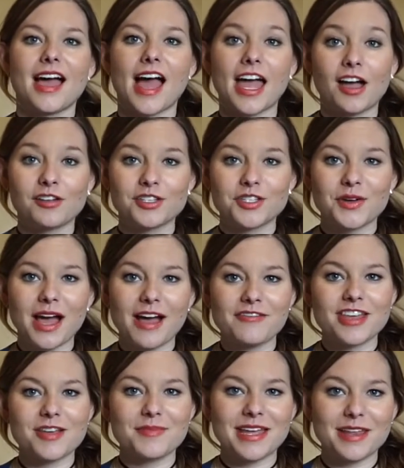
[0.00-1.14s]
I also have
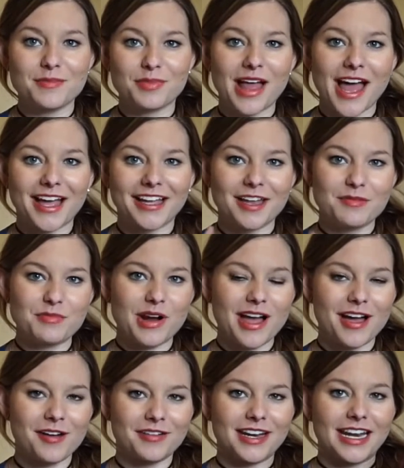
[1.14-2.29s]
them in black and
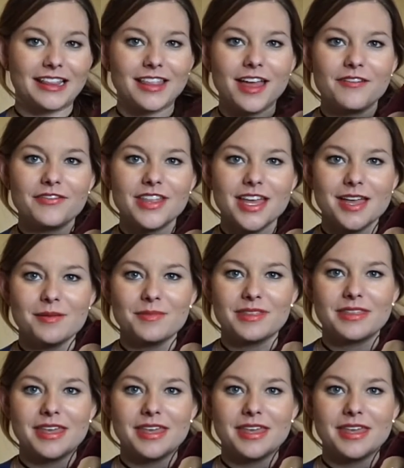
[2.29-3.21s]
brown and I love them.